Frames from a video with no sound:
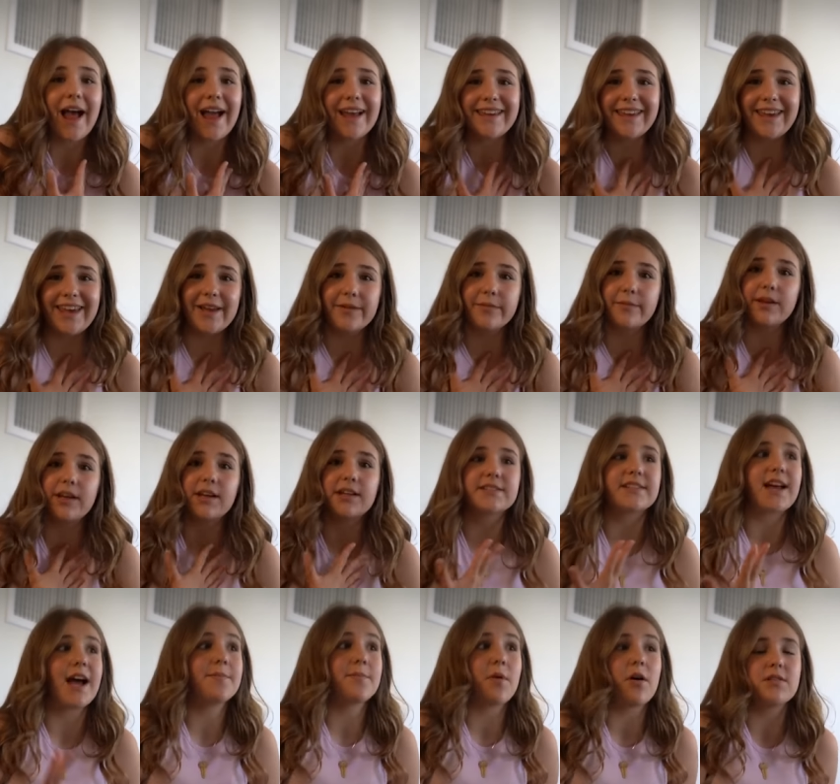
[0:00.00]
can she do
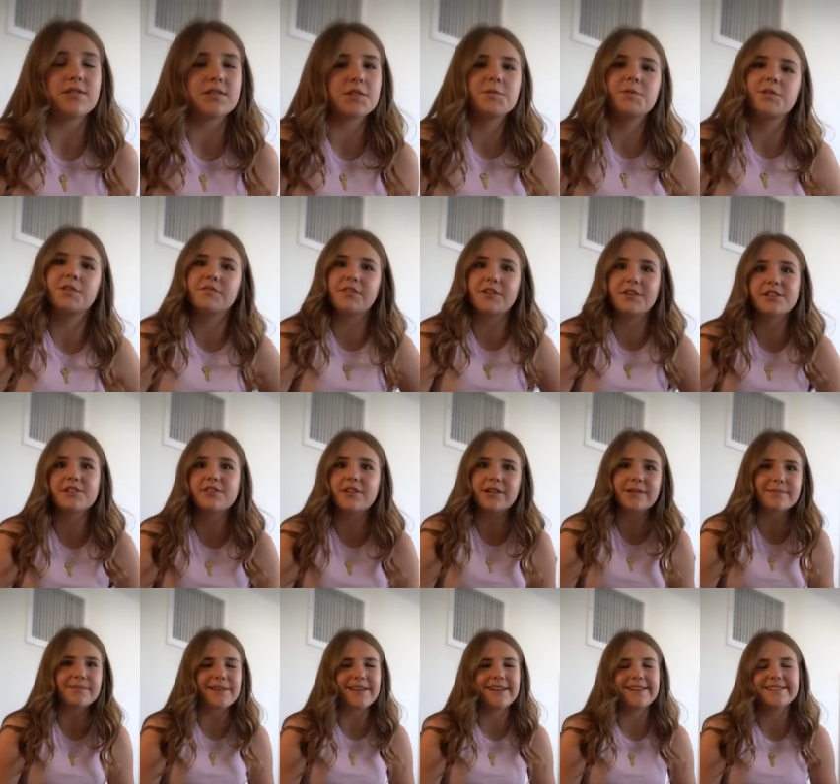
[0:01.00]
that? That's
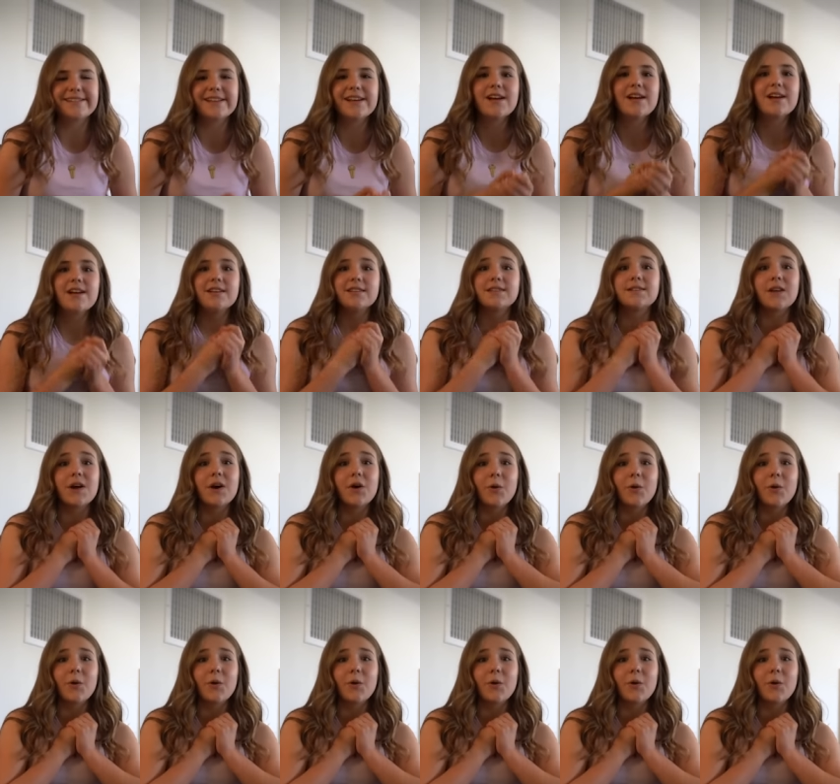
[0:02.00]
absolutely